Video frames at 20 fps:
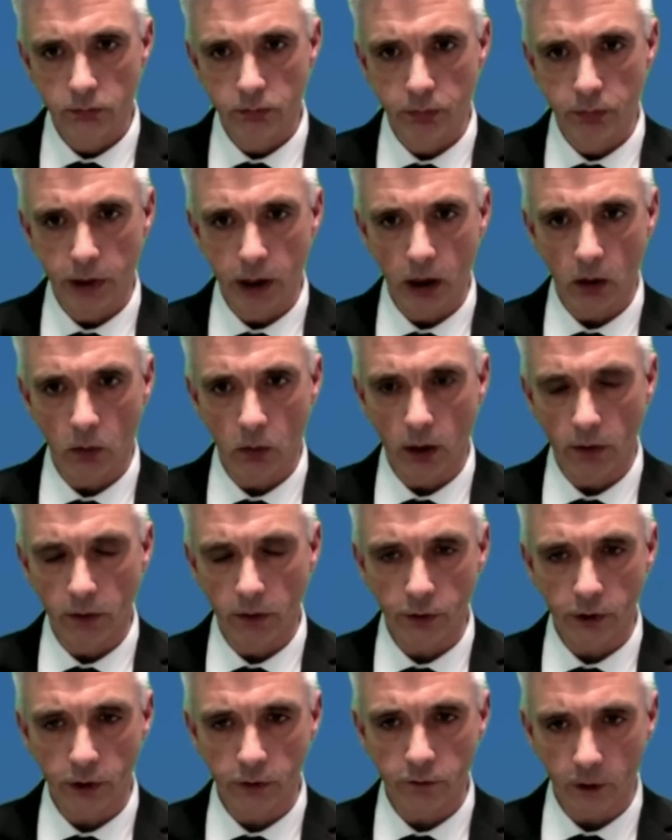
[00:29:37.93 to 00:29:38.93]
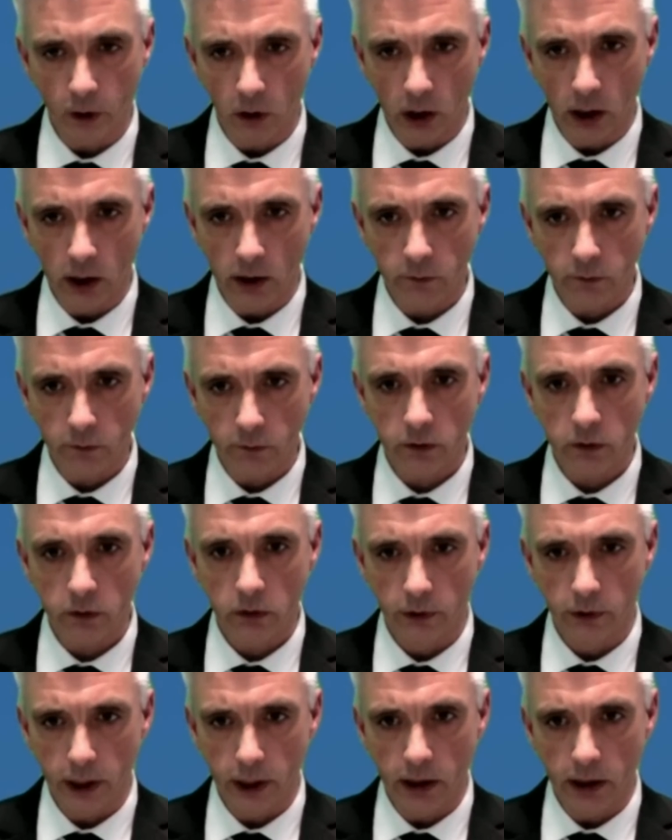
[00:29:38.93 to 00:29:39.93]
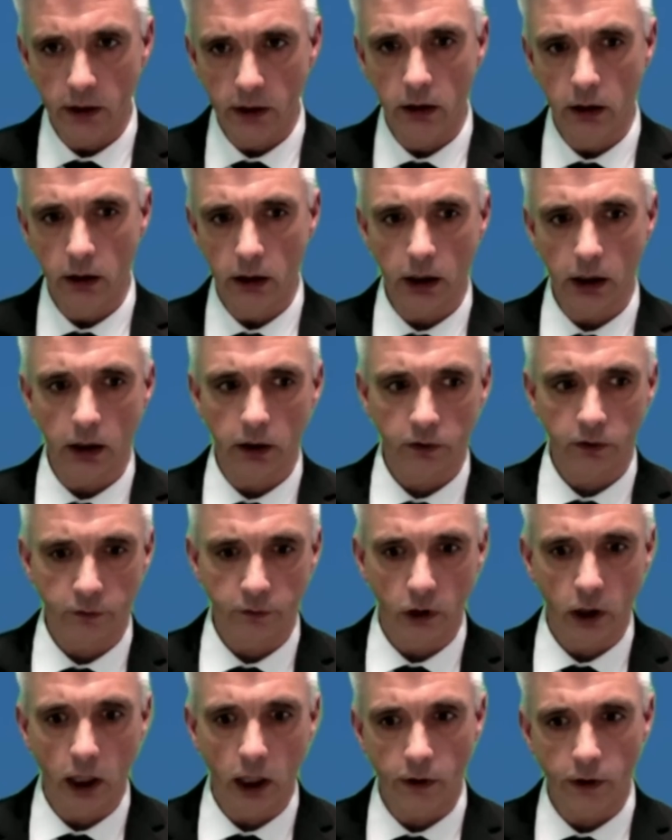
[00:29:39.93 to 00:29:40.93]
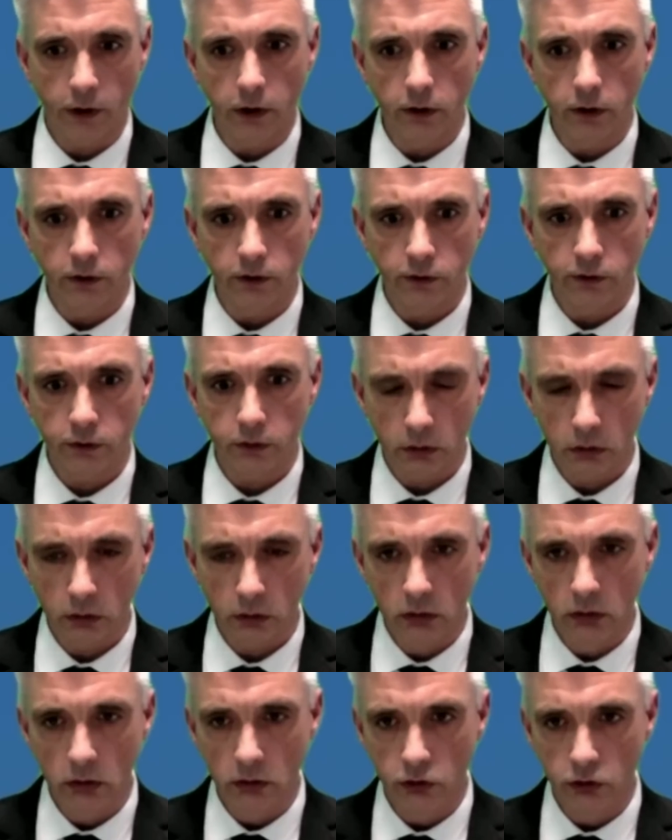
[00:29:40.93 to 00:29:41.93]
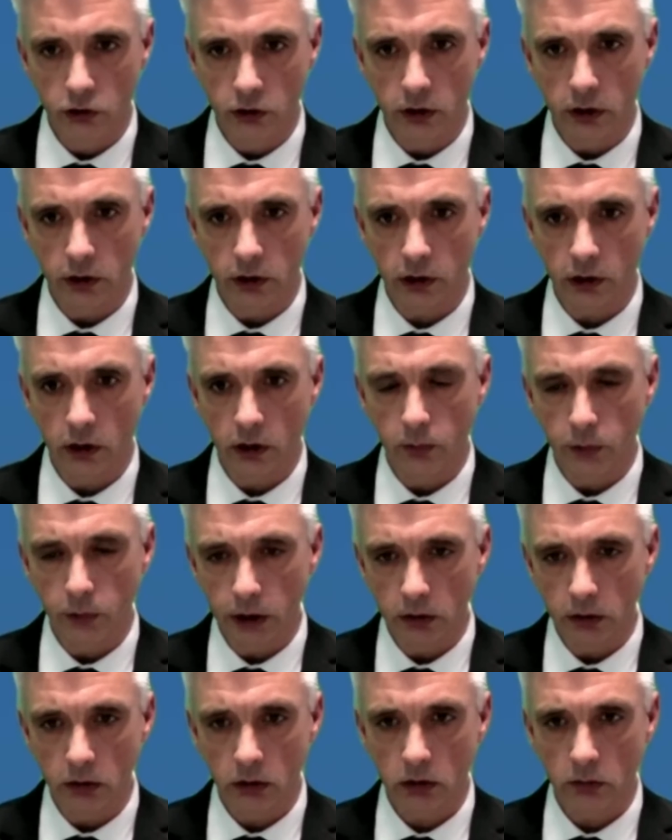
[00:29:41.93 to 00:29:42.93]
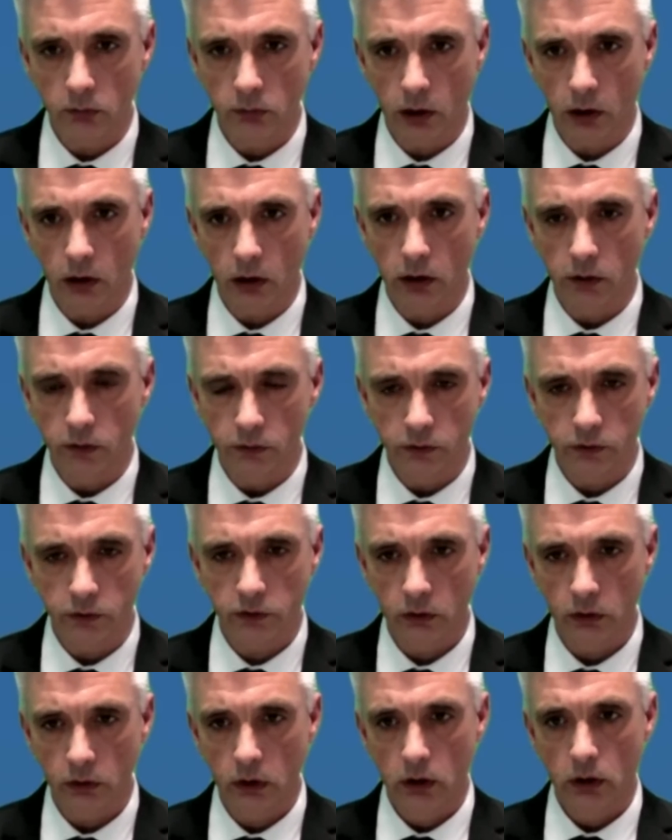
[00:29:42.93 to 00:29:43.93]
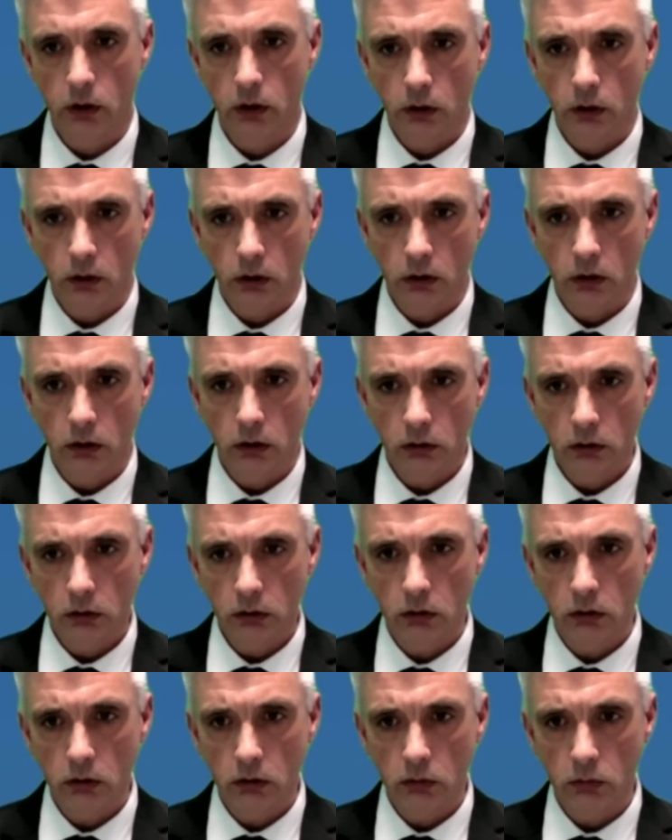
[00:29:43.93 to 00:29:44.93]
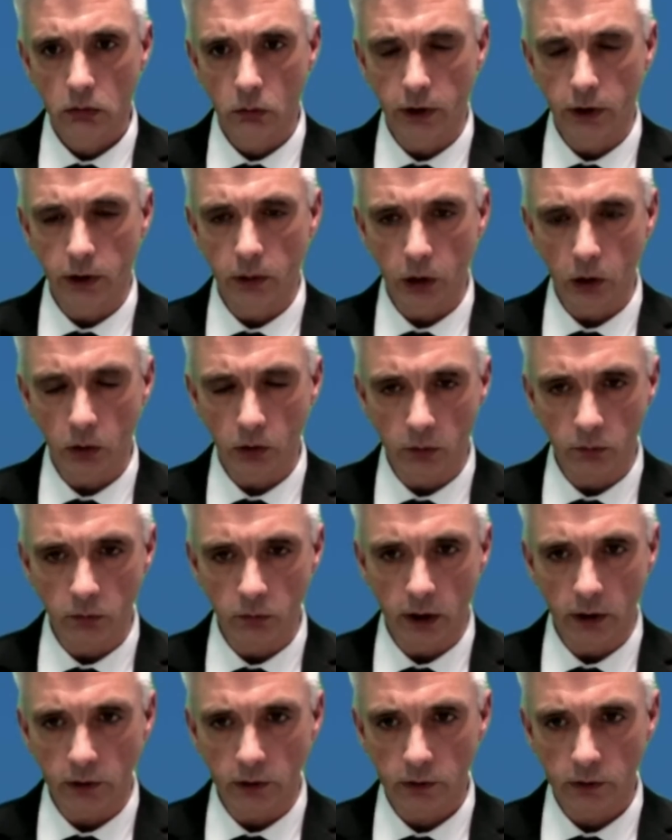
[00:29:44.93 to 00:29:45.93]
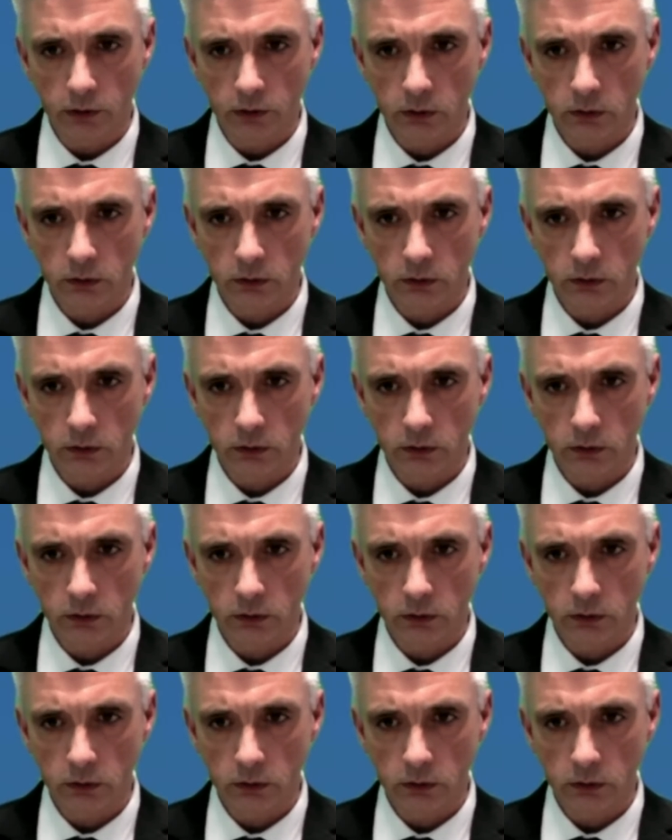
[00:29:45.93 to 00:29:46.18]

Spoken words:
135, then it is for others to determine compliance with the building regs.